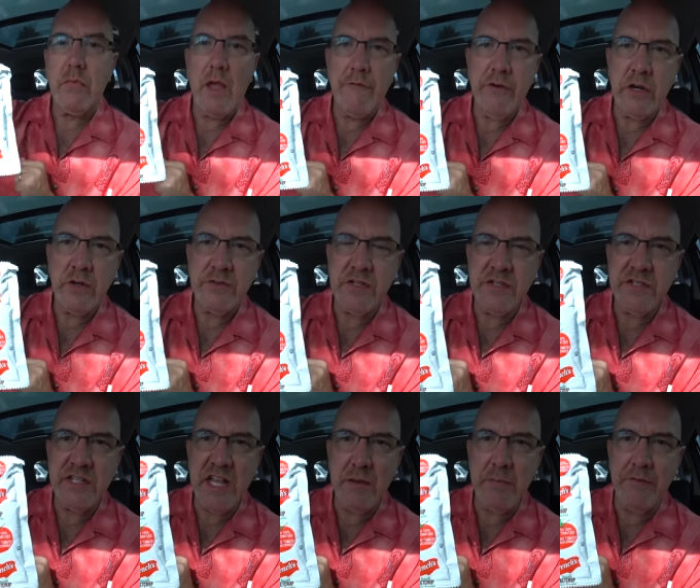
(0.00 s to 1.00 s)
I figure since you
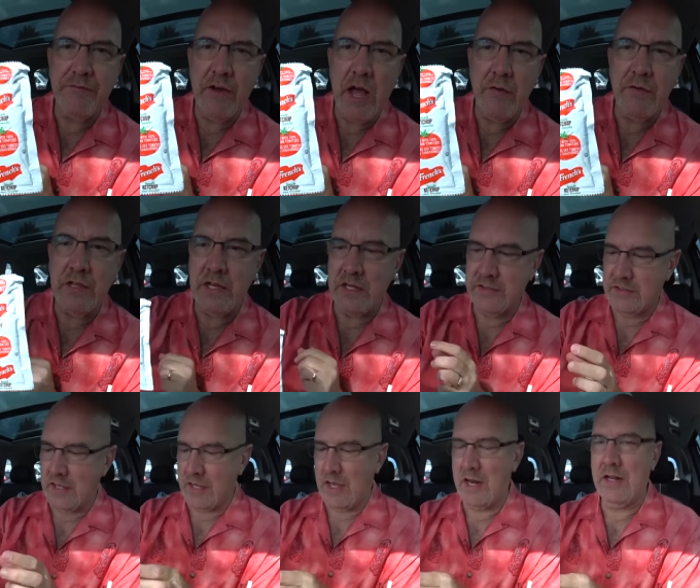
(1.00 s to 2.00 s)
gave me five of these,
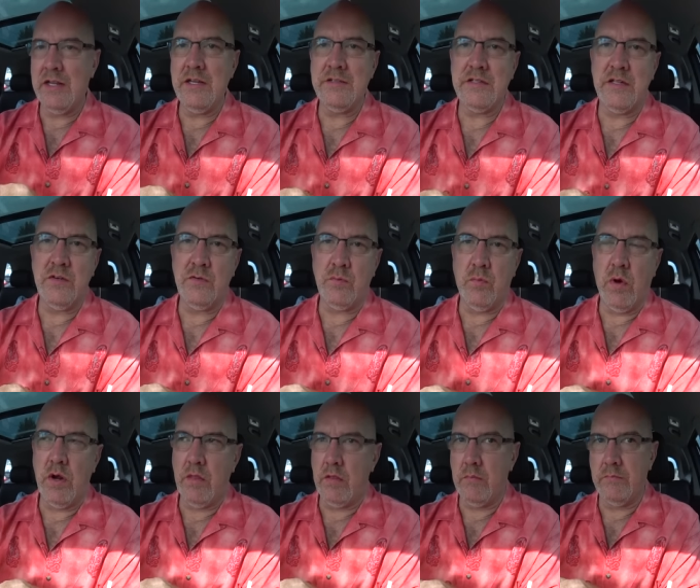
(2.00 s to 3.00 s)
I got at least to use
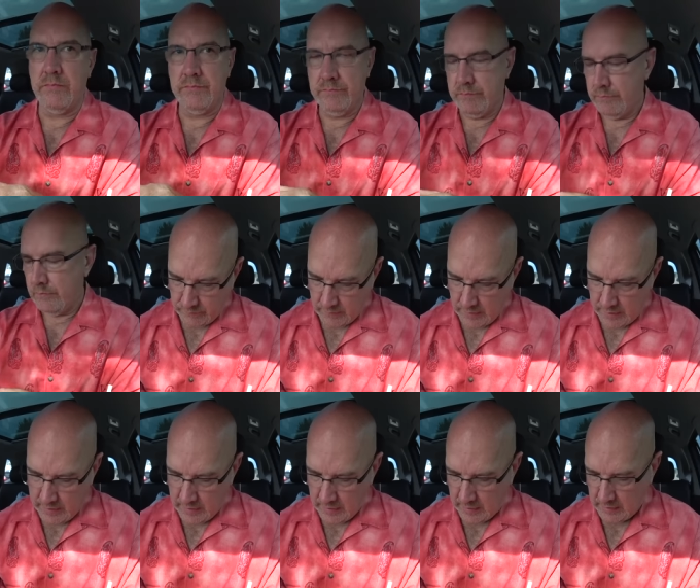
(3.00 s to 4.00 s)
one of them. I
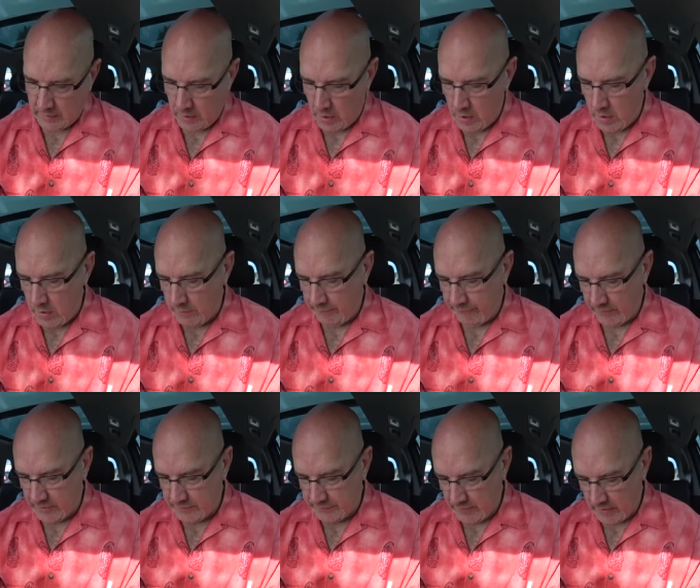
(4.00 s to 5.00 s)
need like long
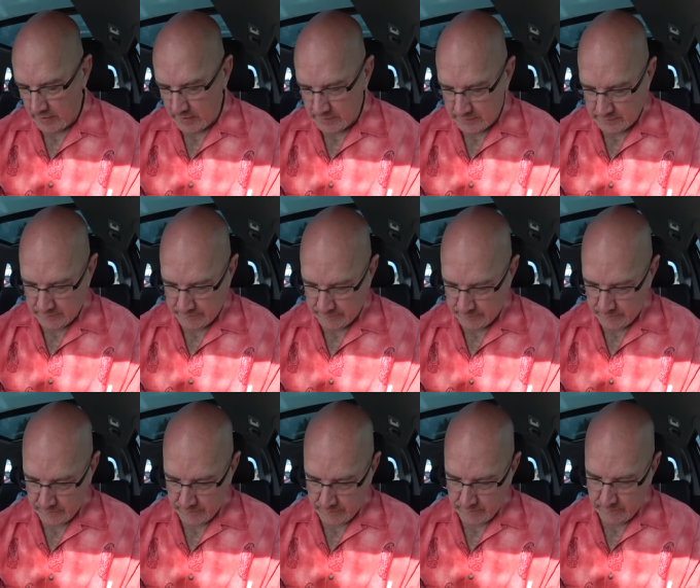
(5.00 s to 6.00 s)
french fries.
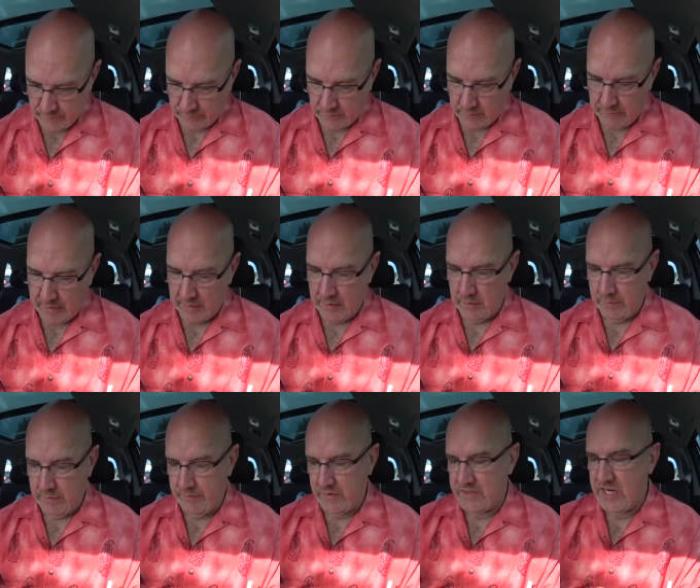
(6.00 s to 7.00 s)
Make a little bit
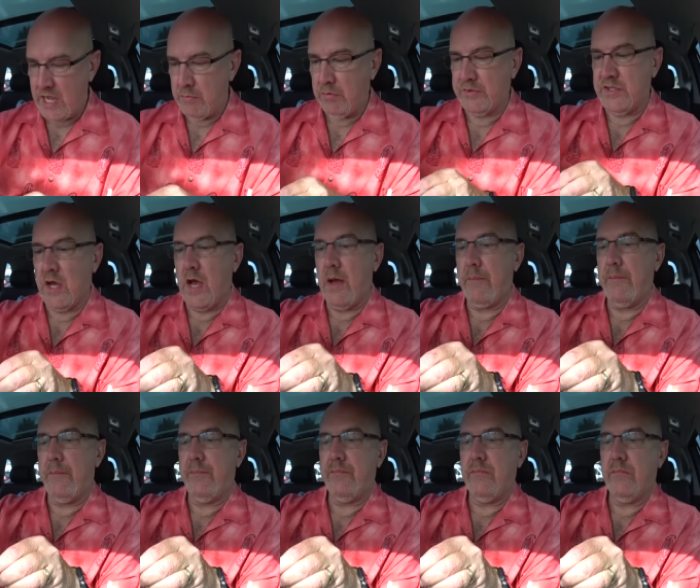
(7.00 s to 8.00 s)
of a tabletop.
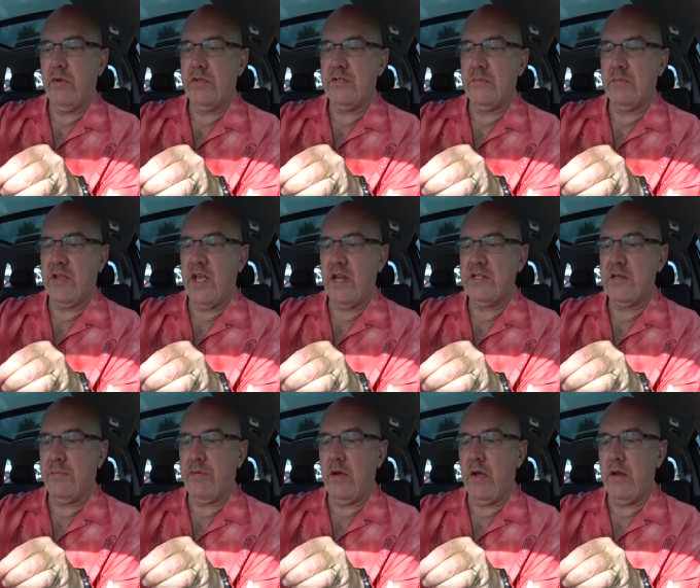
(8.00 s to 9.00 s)
Put some
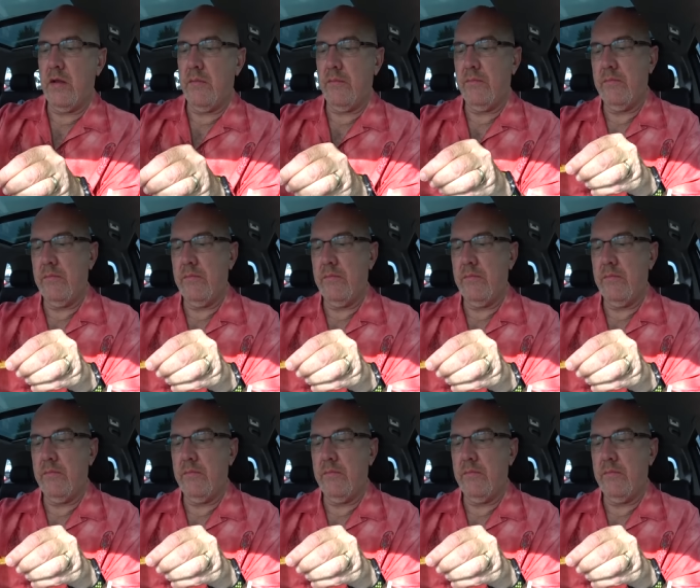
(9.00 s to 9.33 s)
ketchup on it.